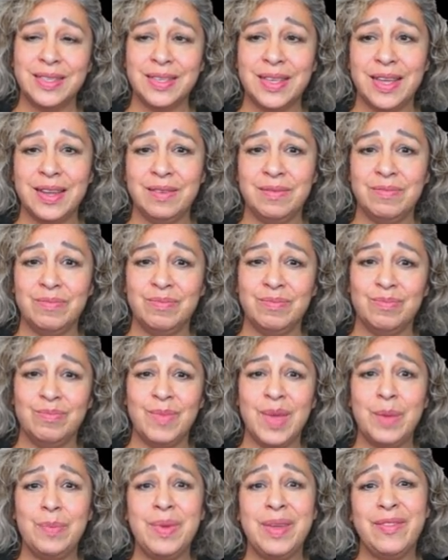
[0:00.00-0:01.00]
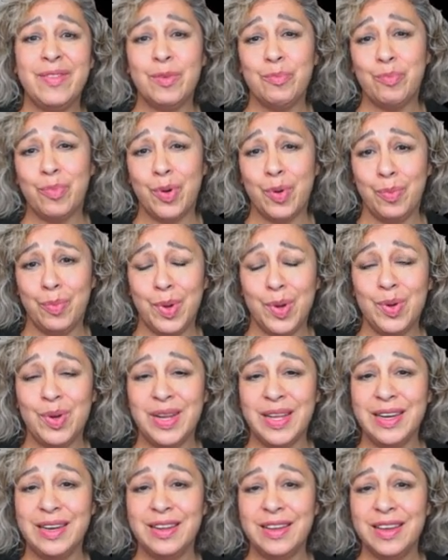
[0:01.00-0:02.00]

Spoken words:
and maybe even promoted,